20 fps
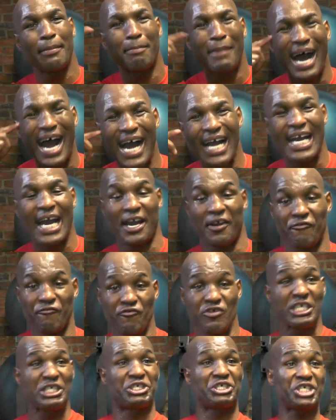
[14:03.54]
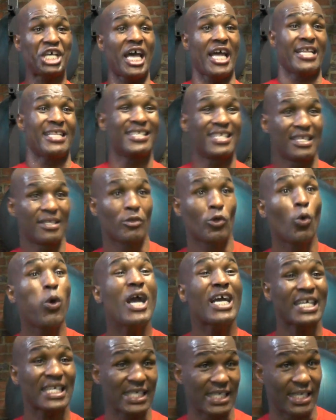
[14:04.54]
your mind got to reset
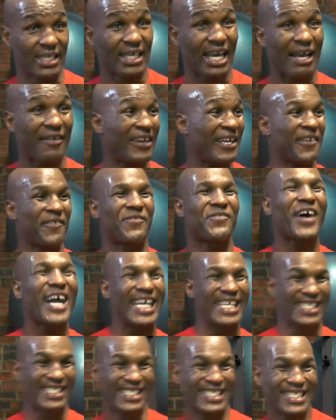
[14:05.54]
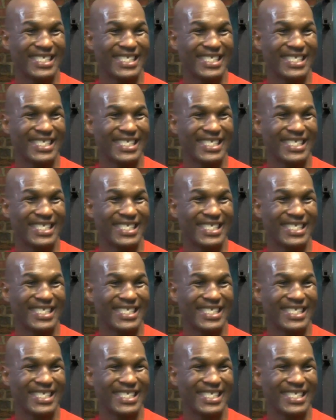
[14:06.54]
quickly, like in the fight.